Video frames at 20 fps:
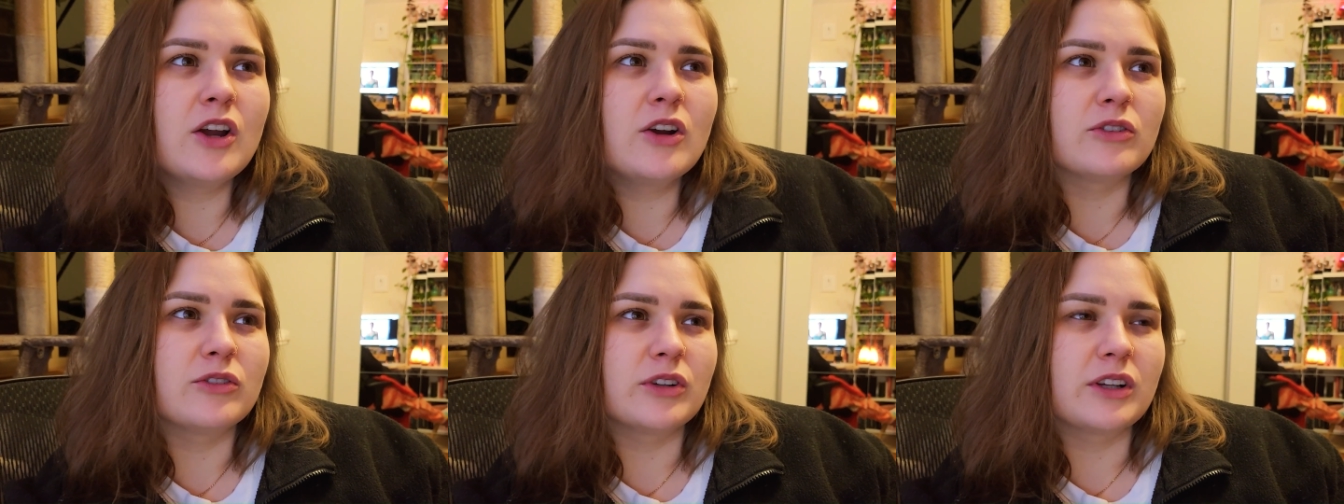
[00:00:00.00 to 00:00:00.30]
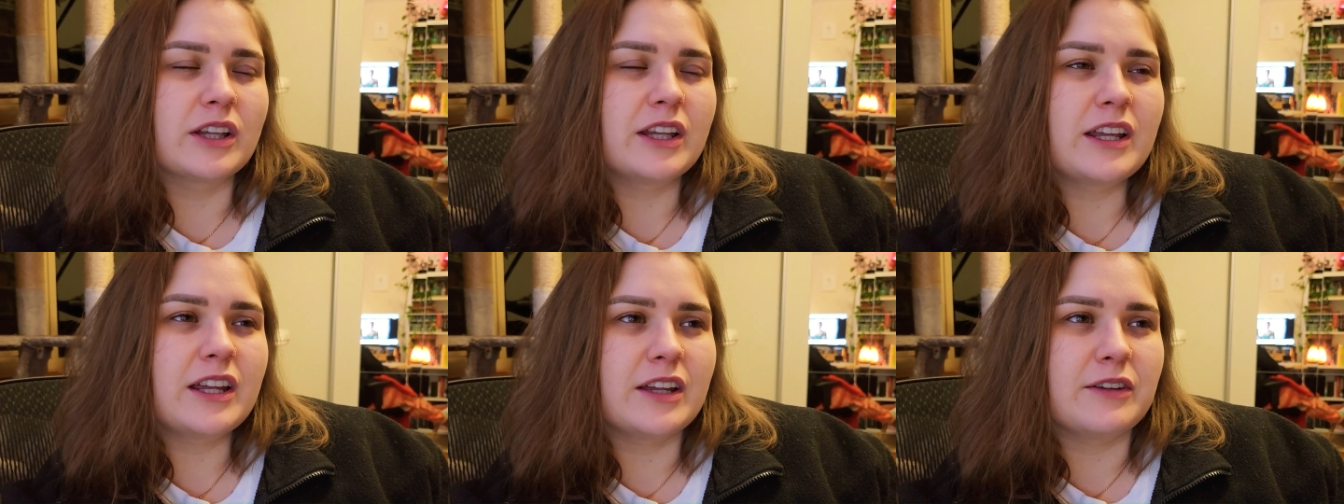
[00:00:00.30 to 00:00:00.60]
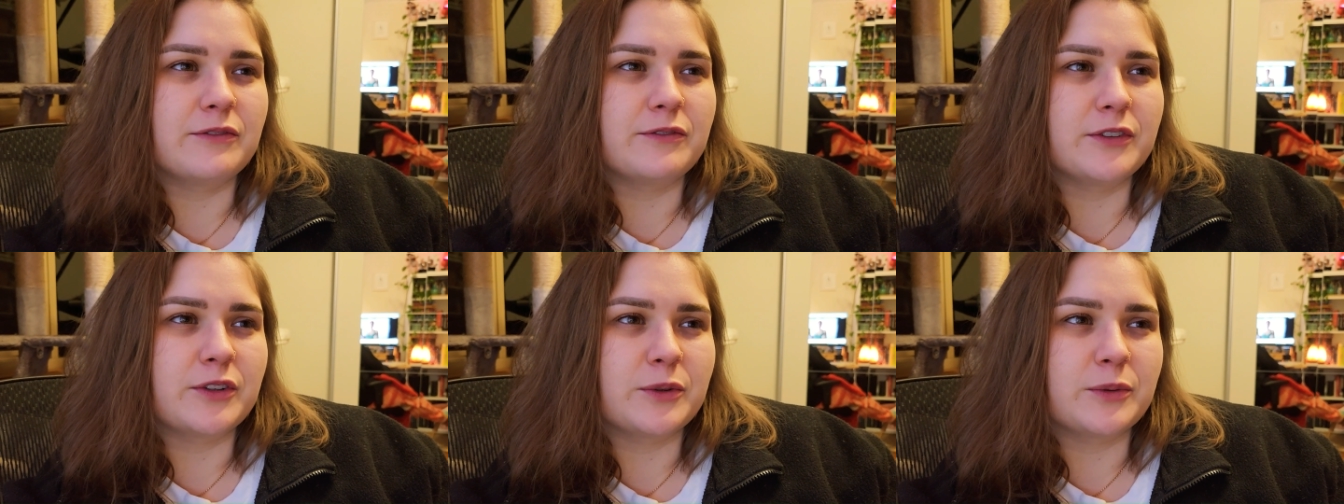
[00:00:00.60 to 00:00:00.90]
really
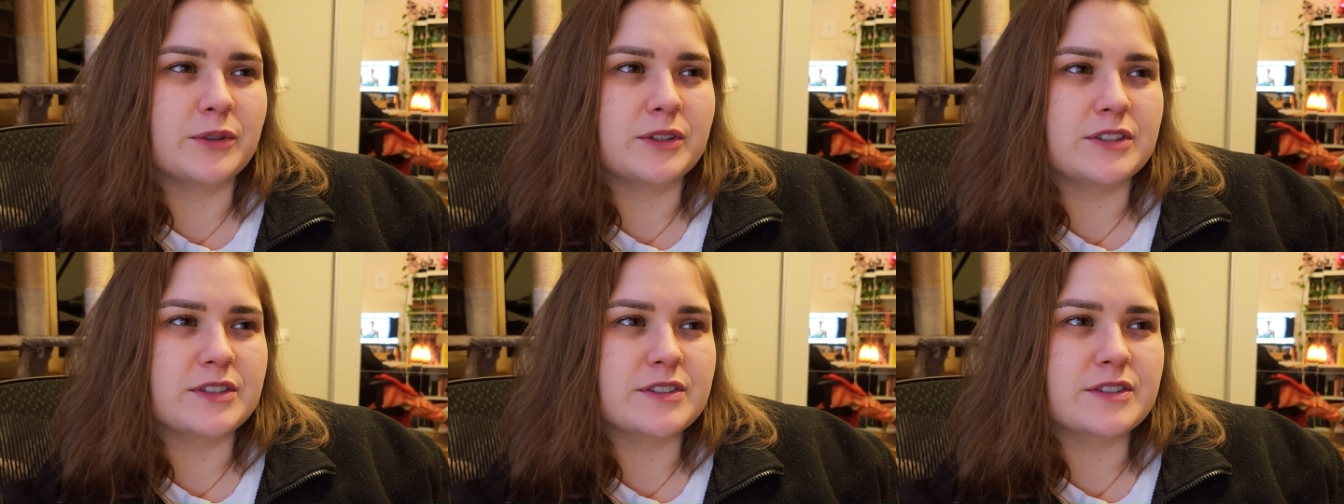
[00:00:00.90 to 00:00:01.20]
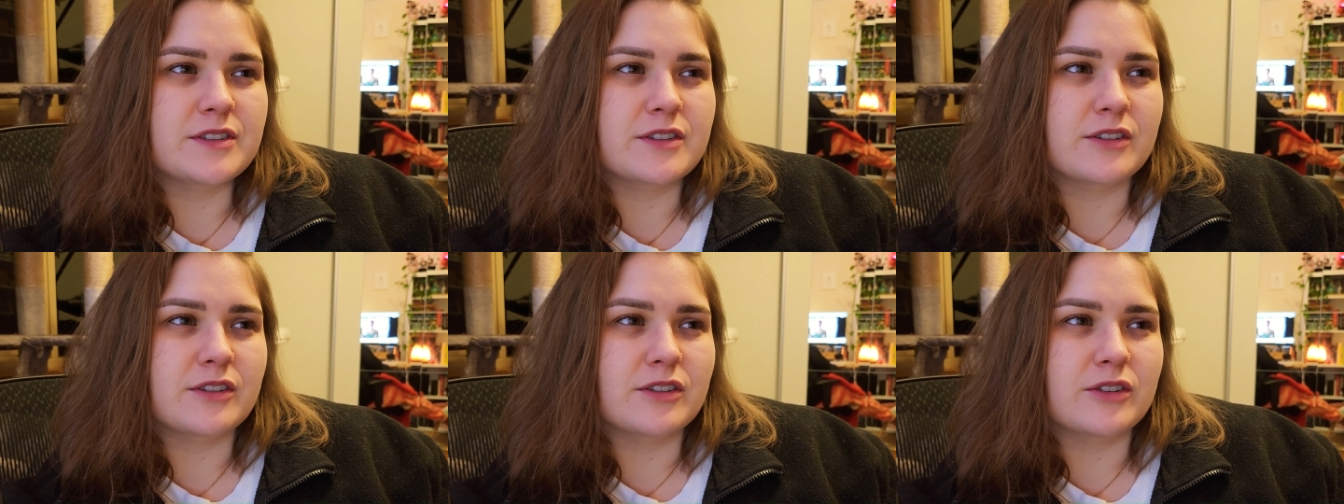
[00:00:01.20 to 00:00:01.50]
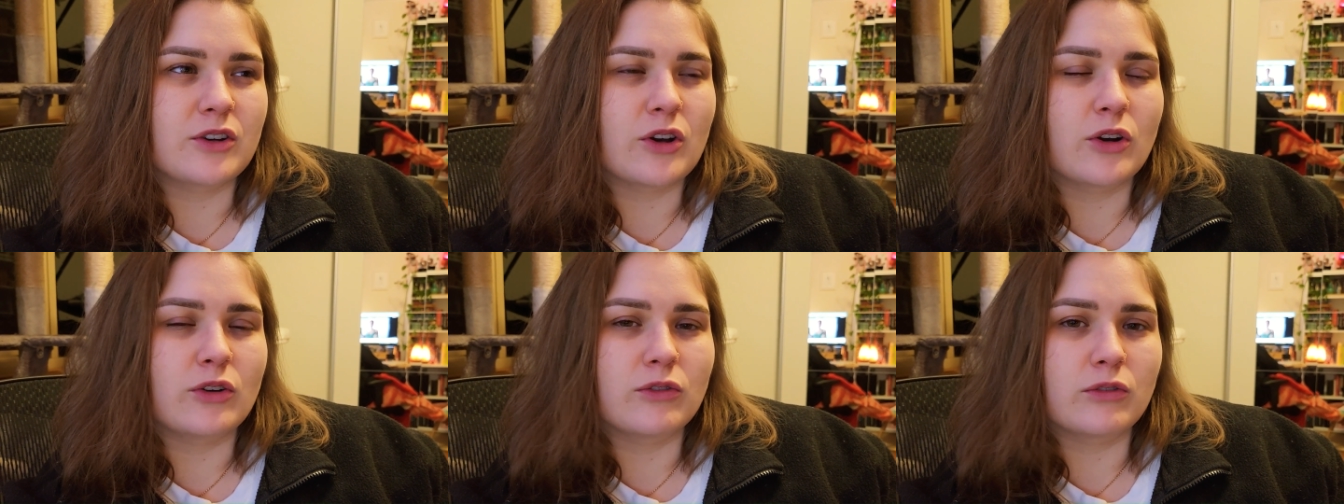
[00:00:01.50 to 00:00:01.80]
influence the
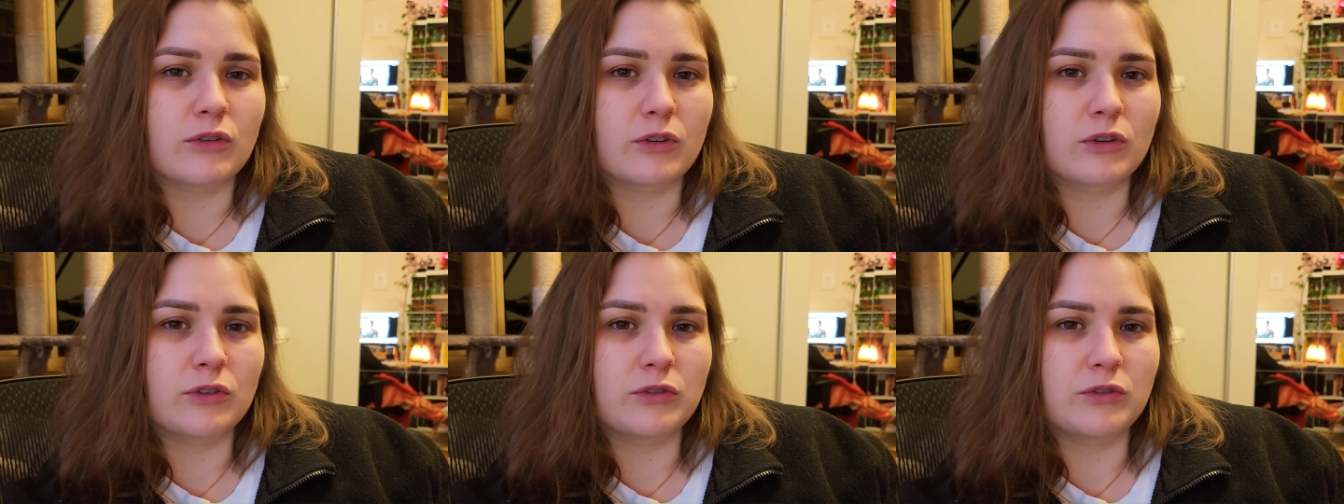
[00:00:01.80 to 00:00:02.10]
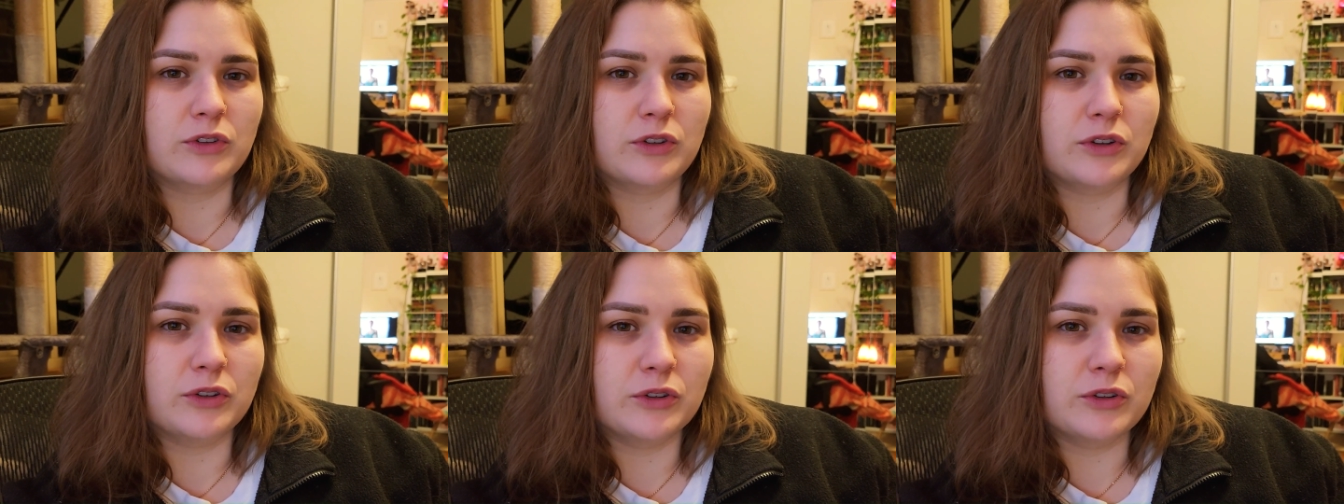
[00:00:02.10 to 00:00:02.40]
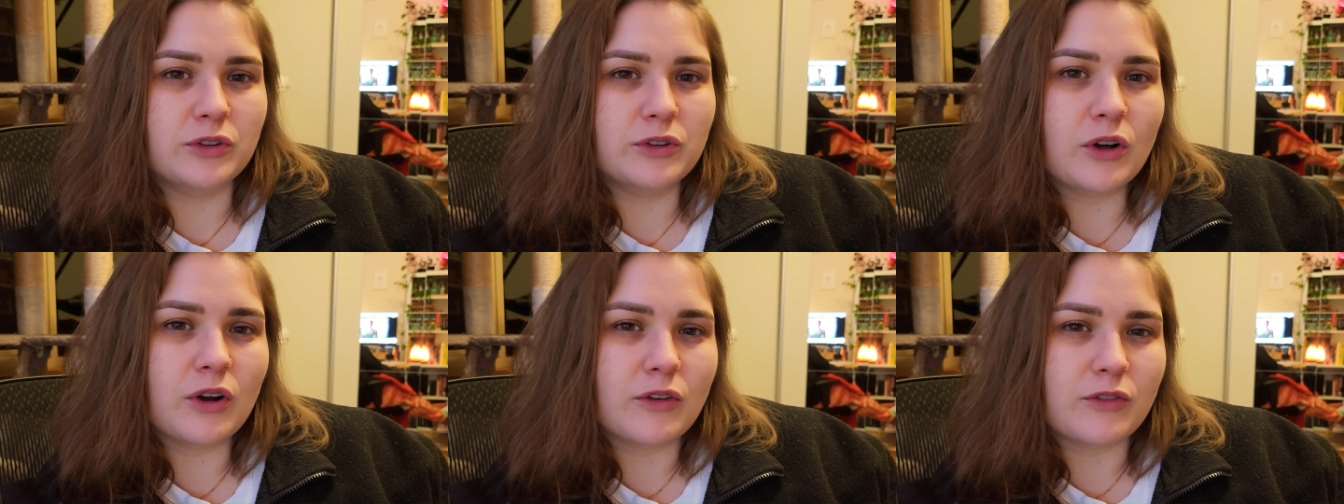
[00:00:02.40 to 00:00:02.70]
overall
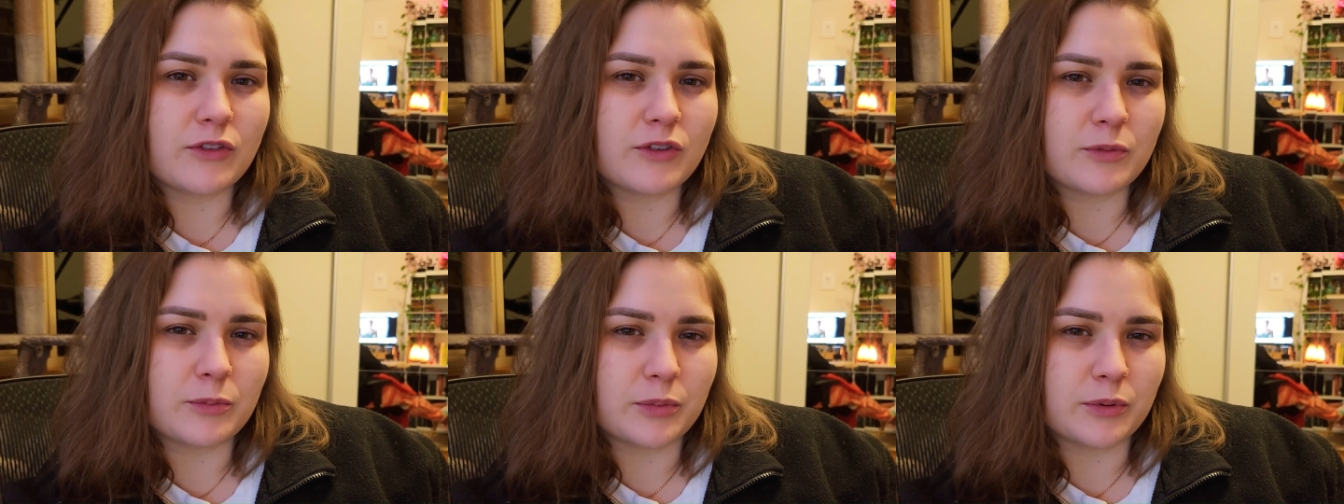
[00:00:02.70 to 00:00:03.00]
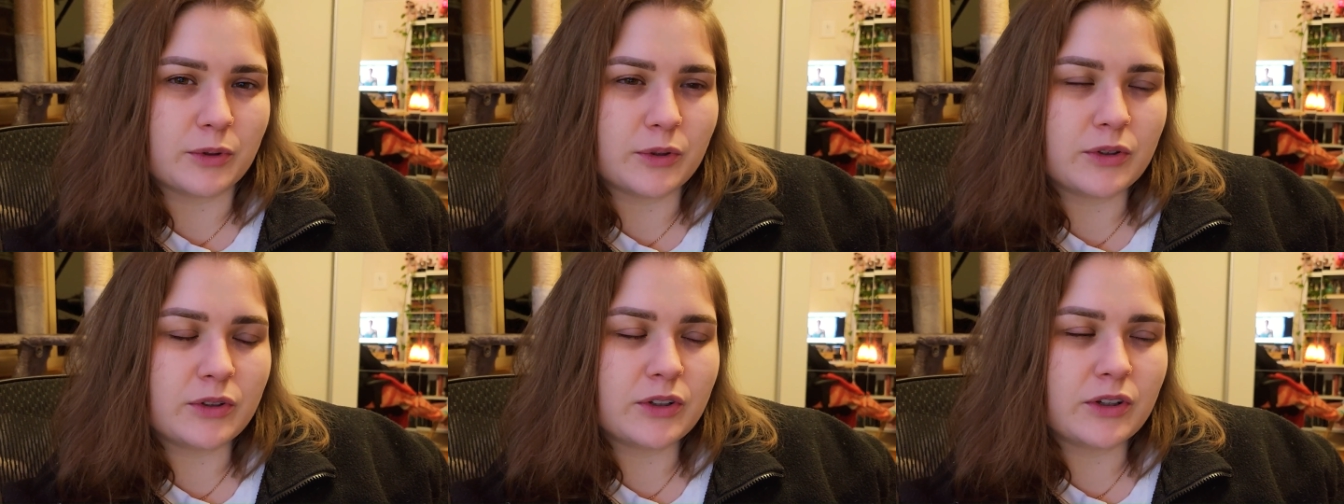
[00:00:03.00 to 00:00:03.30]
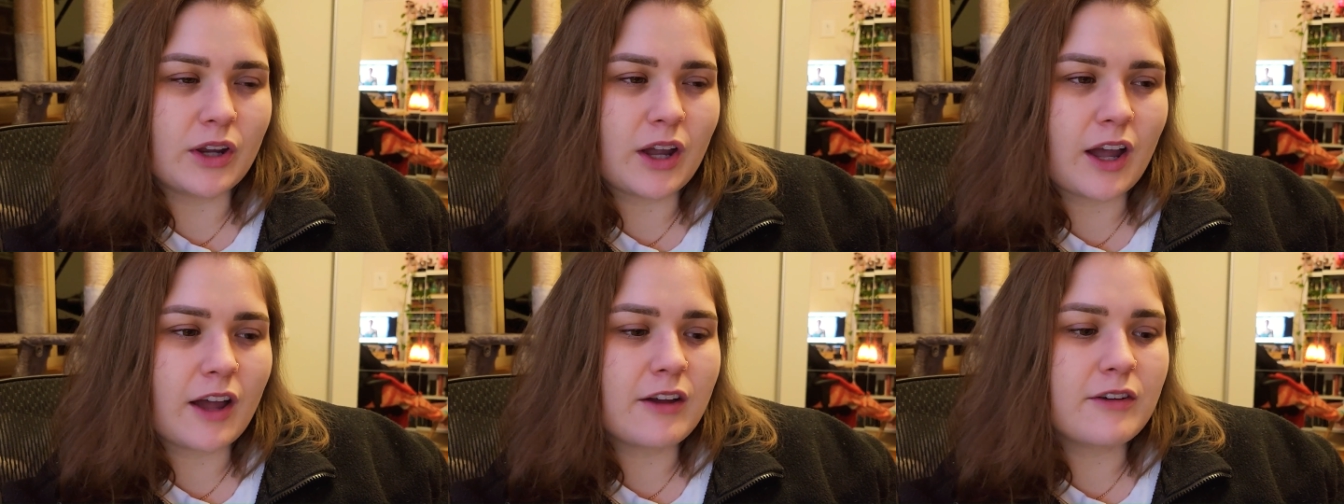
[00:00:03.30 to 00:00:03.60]
view of the book
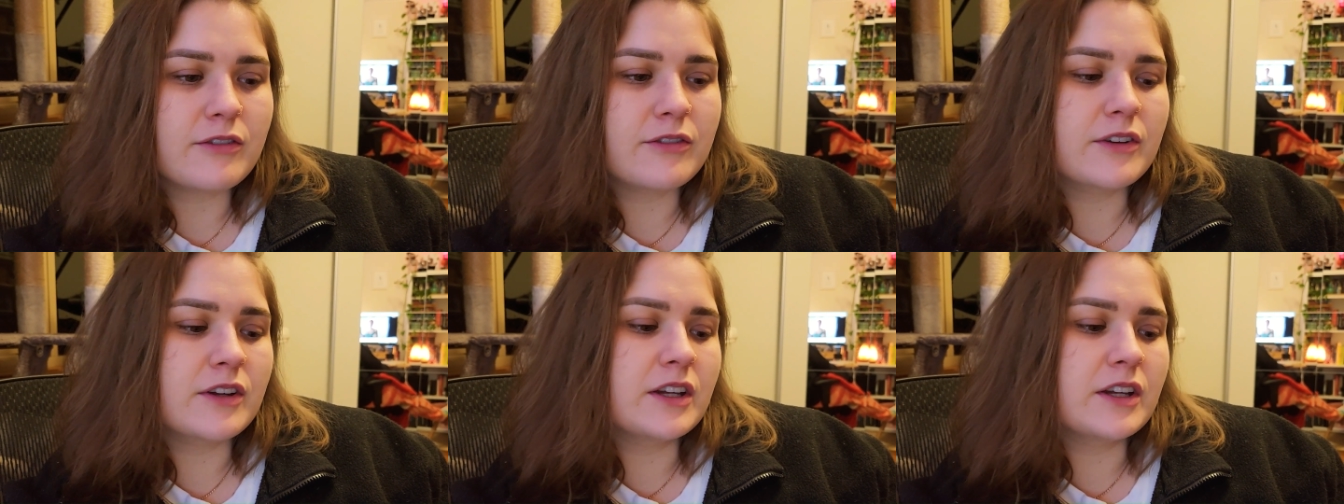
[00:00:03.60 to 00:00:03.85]
you have